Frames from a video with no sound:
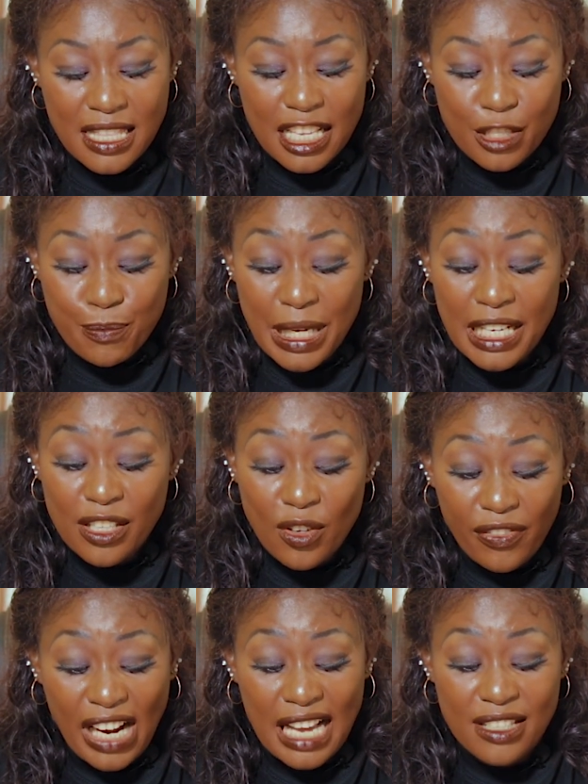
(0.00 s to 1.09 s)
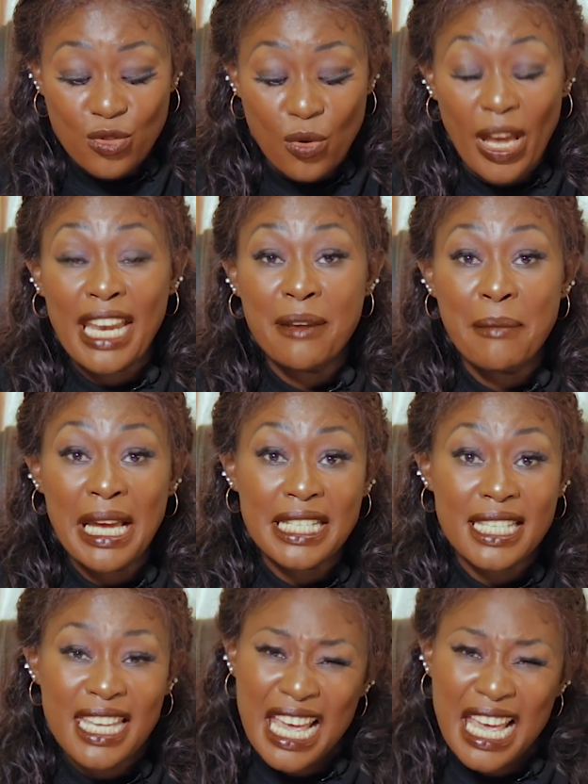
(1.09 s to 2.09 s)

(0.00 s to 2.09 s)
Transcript: the Spirit of counsel and might.